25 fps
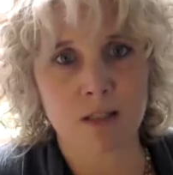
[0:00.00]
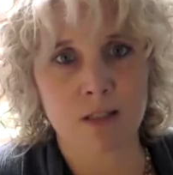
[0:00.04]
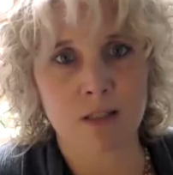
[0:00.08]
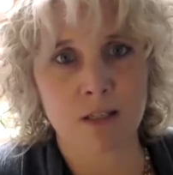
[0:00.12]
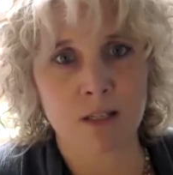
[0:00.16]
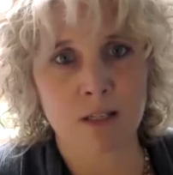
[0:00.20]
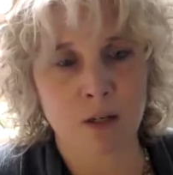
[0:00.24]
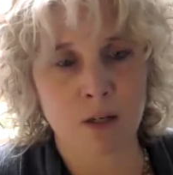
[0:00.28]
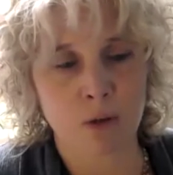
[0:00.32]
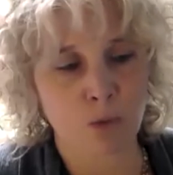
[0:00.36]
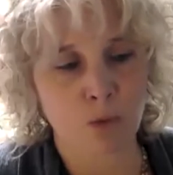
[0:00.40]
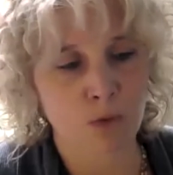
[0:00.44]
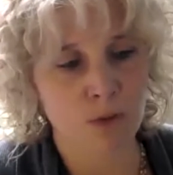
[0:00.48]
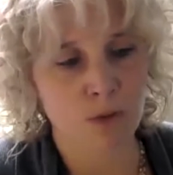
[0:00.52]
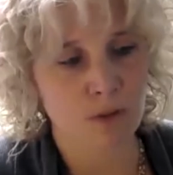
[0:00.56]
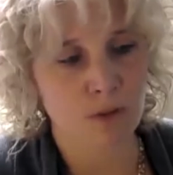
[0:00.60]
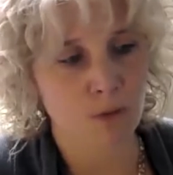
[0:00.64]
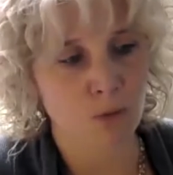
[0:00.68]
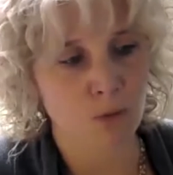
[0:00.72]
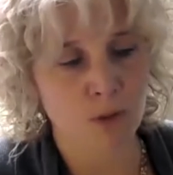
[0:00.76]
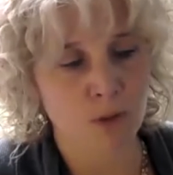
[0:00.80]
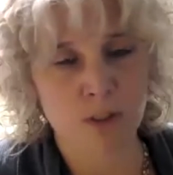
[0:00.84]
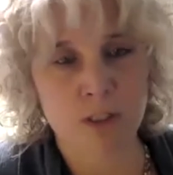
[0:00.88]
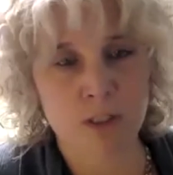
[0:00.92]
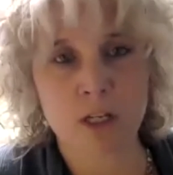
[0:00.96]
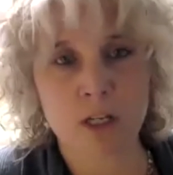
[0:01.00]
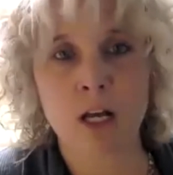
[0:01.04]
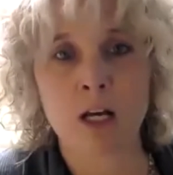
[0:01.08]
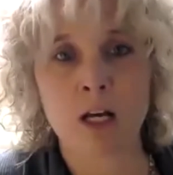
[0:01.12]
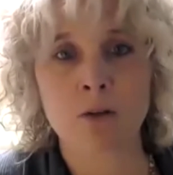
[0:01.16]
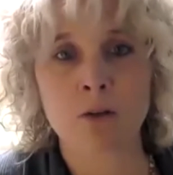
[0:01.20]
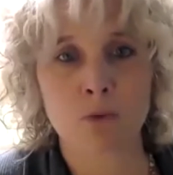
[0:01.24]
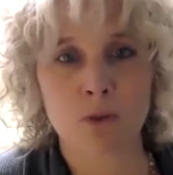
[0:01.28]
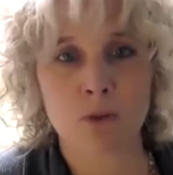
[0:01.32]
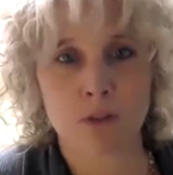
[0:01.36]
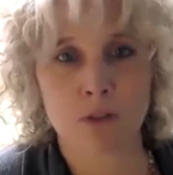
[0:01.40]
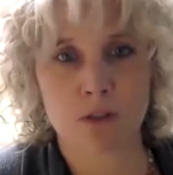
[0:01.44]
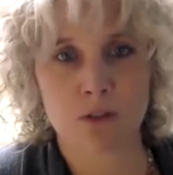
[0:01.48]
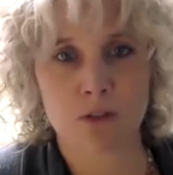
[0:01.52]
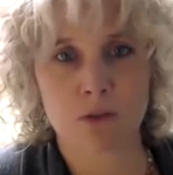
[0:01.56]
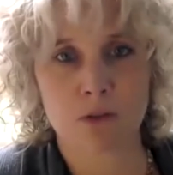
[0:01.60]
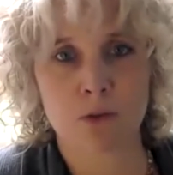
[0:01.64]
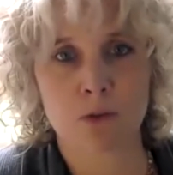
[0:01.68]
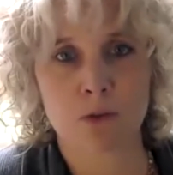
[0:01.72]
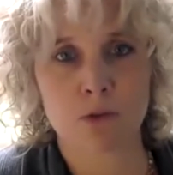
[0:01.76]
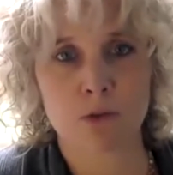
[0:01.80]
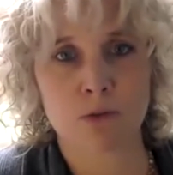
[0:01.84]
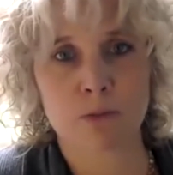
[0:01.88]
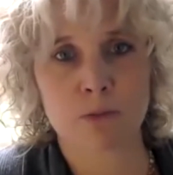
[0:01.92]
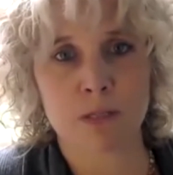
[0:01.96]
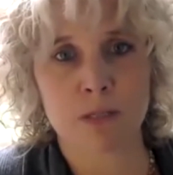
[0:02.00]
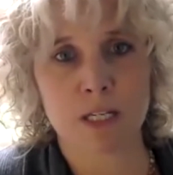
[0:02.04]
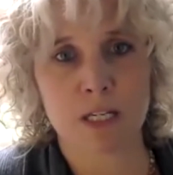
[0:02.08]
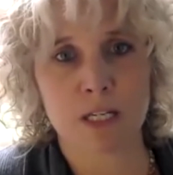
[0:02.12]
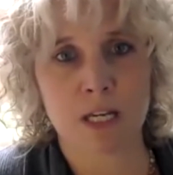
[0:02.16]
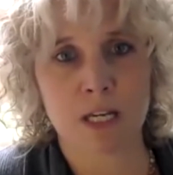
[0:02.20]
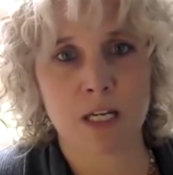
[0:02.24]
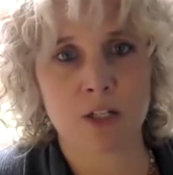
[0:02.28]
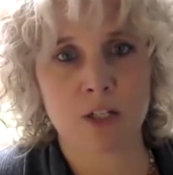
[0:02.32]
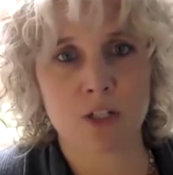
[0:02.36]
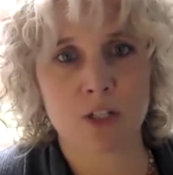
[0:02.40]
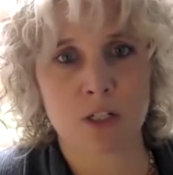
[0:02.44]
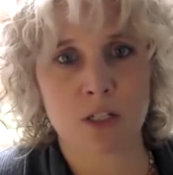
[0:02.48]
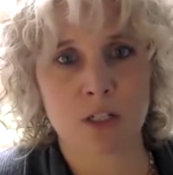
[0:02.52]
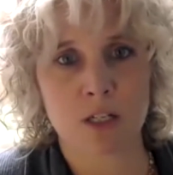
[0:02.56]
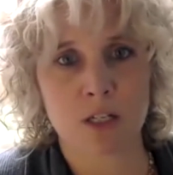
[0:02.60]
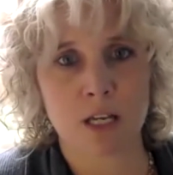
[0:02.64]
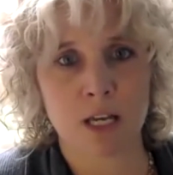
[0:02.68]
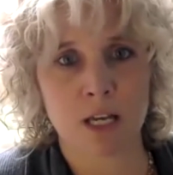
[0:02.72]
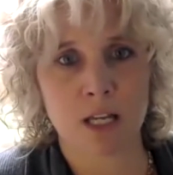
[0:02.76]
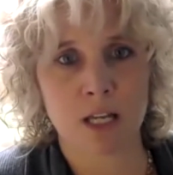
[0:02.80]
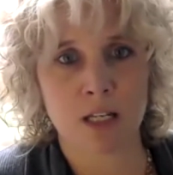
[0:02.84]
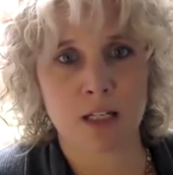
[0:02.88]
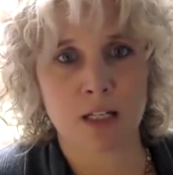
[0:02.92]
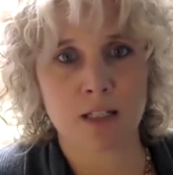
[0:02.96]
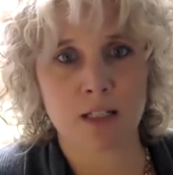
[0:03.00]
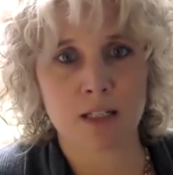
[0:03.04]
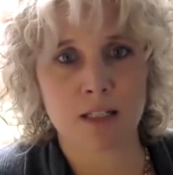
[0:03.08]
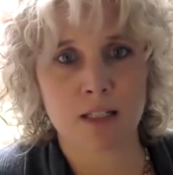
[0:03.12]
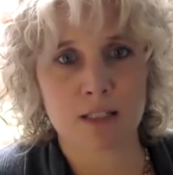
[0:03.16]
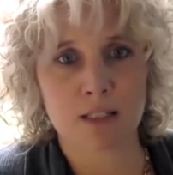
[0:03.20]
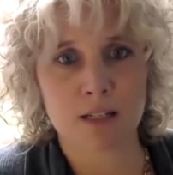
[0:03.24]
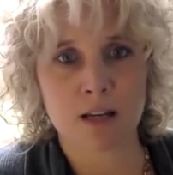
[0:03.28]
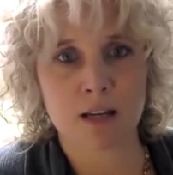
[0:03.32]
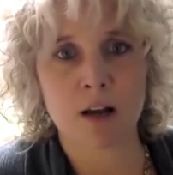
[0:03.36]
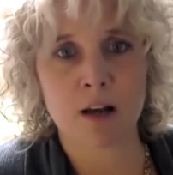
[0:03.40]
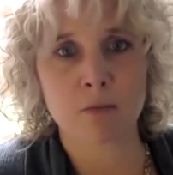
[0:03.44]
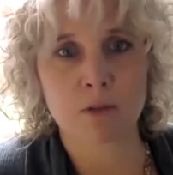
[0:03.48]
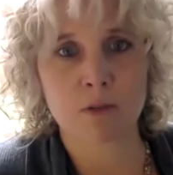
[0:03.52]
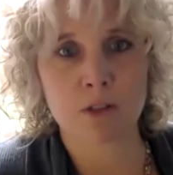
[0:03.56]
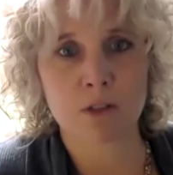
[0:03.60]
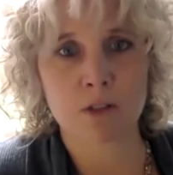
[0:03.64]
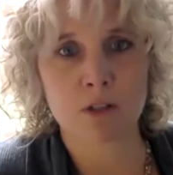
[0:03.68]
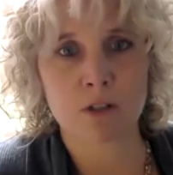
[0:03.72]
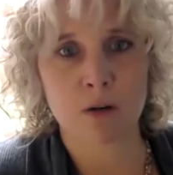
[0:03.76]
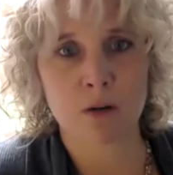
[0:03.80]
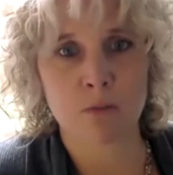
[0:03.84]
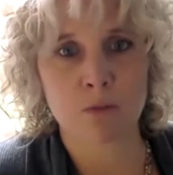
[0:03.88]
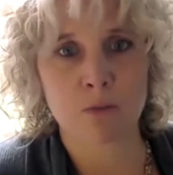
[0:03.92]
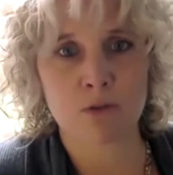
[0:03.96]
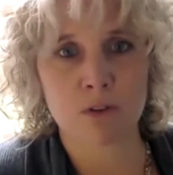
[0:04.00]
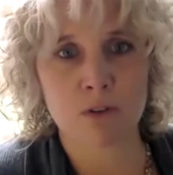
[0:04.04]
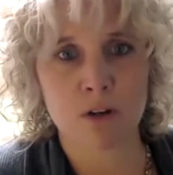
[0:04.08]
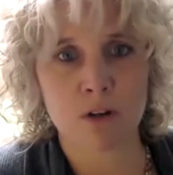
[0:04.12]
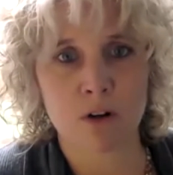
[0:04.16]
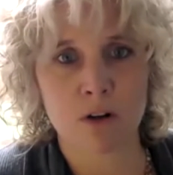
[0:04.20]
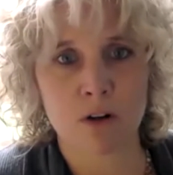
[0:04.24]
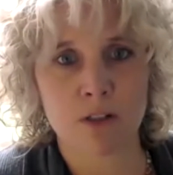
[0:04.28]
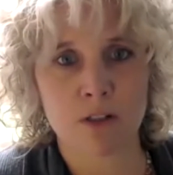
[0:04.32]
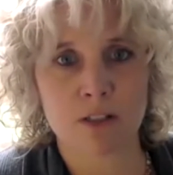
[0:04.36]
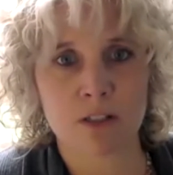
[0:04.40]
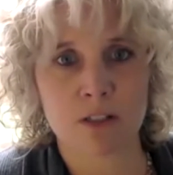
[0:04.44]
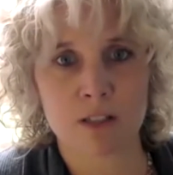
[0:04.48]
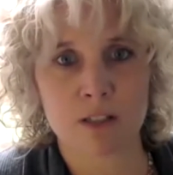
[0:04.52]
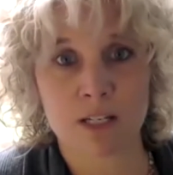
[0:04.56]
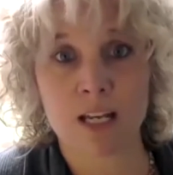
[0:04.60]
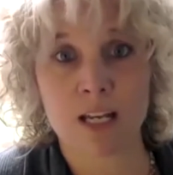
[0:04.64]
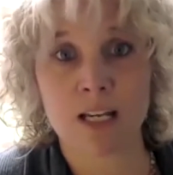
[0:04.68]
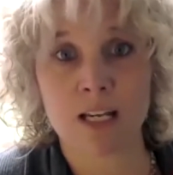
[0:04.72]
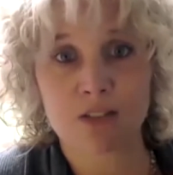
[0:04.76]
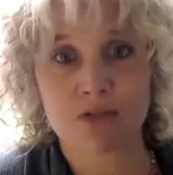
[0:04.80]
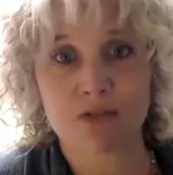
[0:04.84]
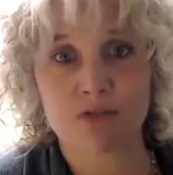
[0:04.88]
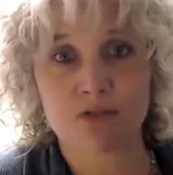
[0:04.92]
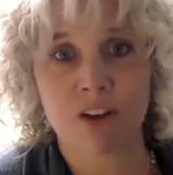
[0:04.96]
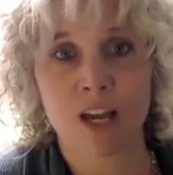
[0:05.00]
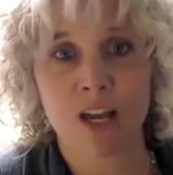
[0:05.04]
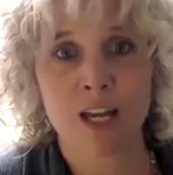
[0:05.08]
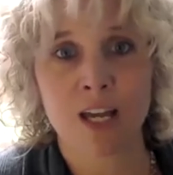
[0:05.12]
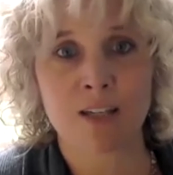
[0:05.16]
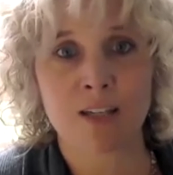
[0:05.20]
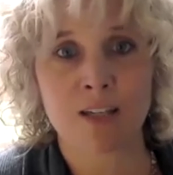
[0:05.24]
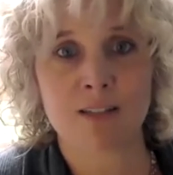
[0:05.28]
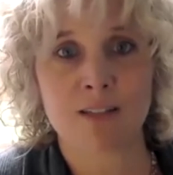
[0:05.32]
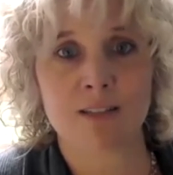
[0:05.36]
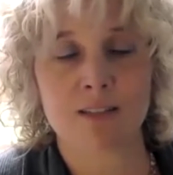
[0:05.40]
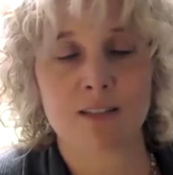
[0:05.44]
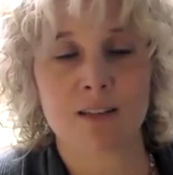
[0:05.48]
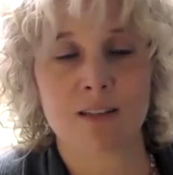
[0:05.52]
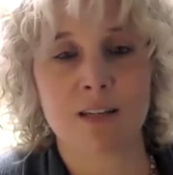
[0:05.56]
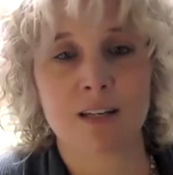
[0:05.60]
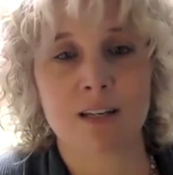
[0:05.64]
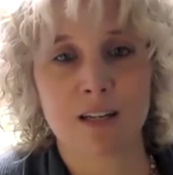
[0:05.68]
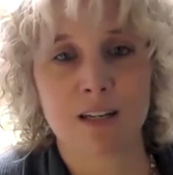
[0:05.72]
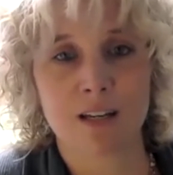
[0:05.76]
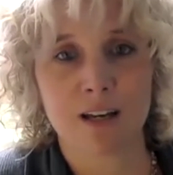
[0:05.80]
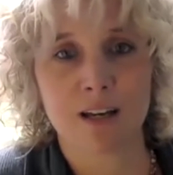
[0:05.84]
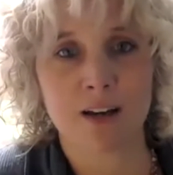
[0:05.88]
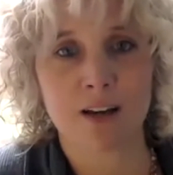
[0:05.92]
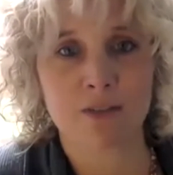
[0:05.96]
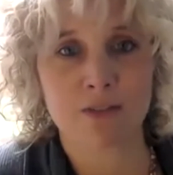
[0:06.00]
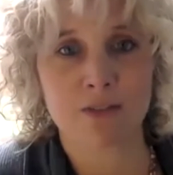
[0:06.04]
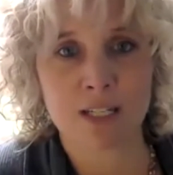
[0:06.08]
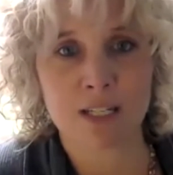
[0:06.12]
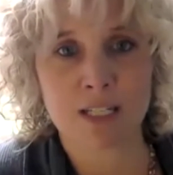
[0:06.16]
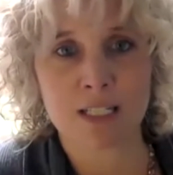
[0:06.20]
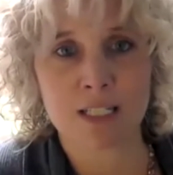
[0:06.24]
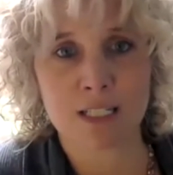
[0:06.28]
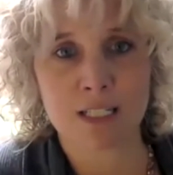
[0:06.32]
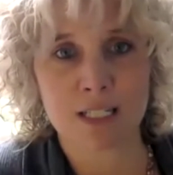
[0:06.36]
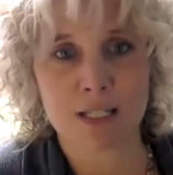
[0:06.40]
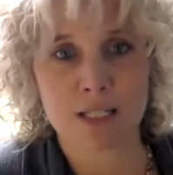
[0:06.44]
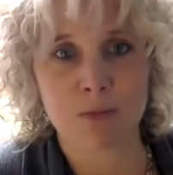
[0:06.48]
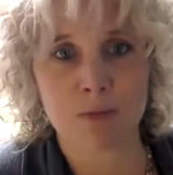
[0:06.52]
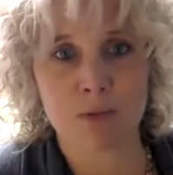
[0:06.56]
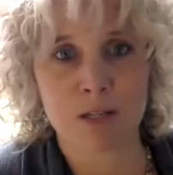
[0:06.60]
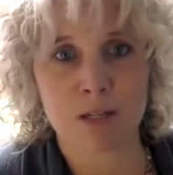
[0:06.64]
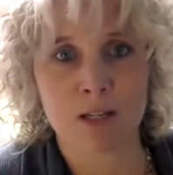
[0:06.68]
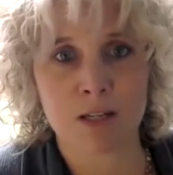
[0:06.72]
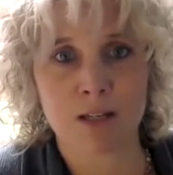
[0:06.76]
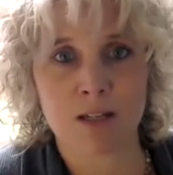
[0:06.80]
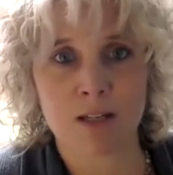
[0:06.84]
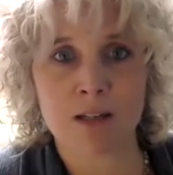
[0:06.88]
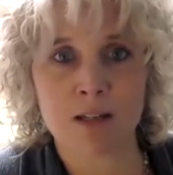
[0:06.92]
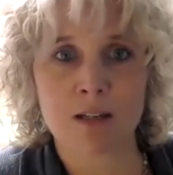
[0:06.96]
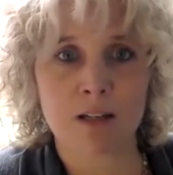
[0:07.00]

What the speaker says: we're done with the soil remediation and it's time to start moving on to the next phase of ETTP,